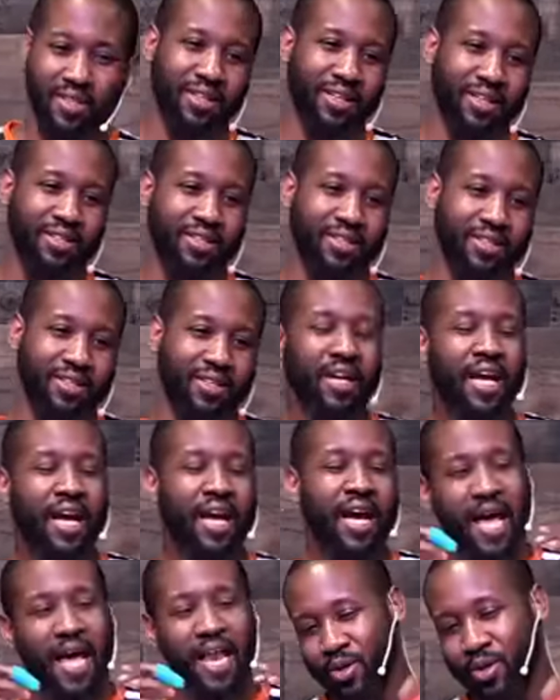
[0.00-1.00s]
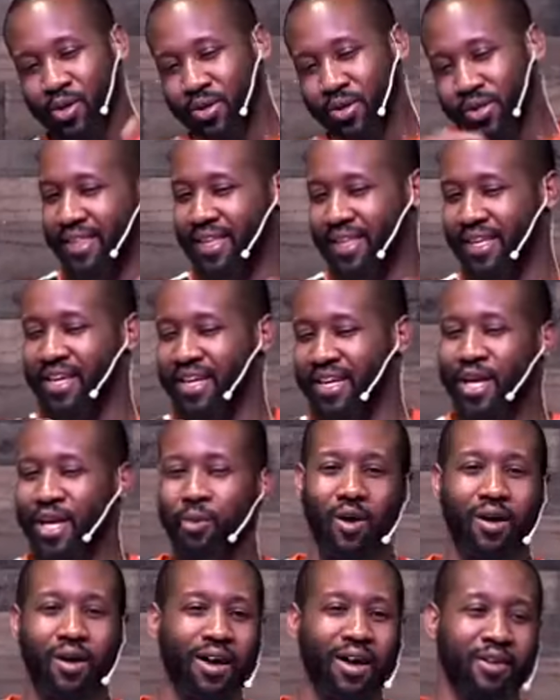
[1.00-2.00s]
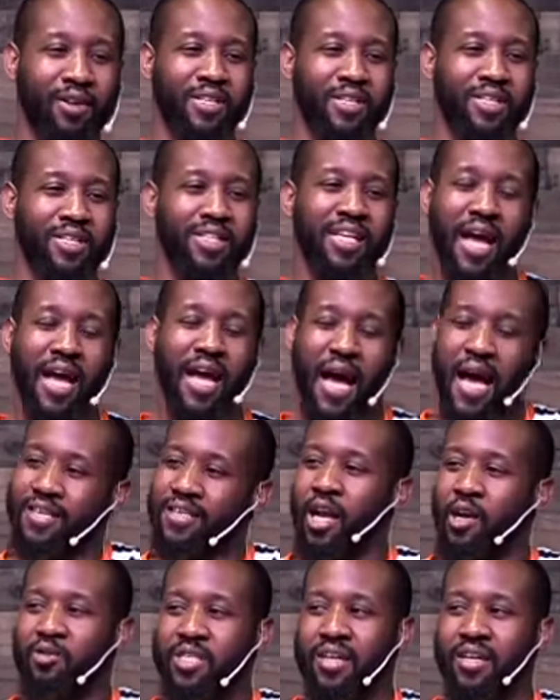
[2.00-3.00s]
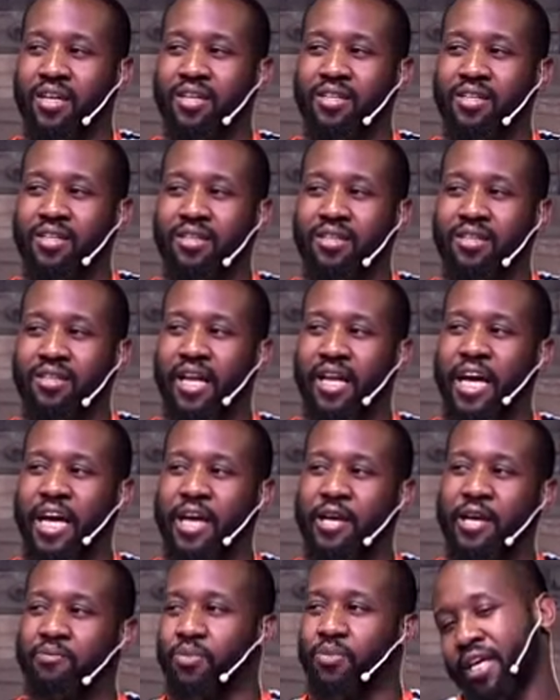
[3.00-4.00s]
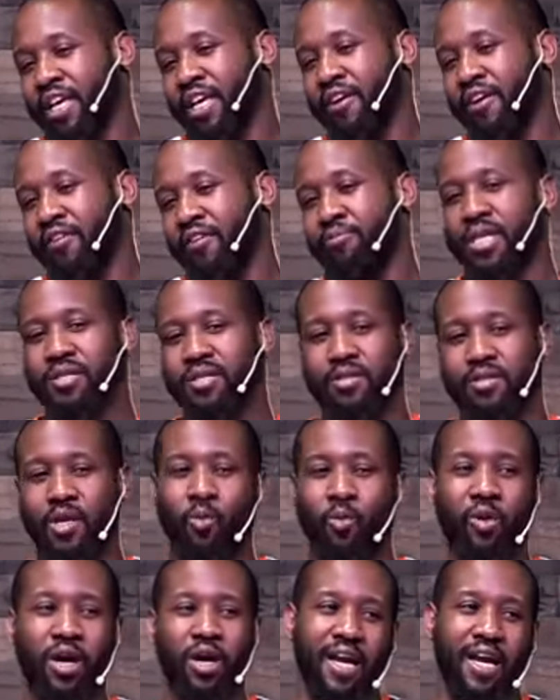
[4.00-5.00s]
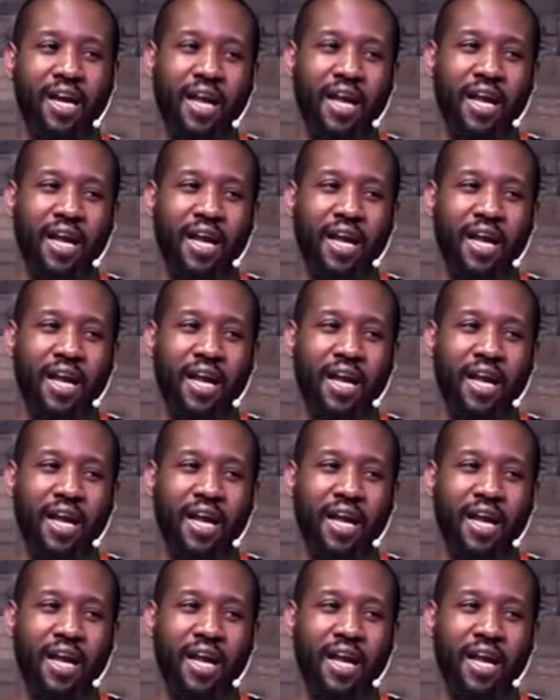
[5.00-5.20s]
things are, and you're thinking about all of this. All of a sudden, you're like, okay, give me someone that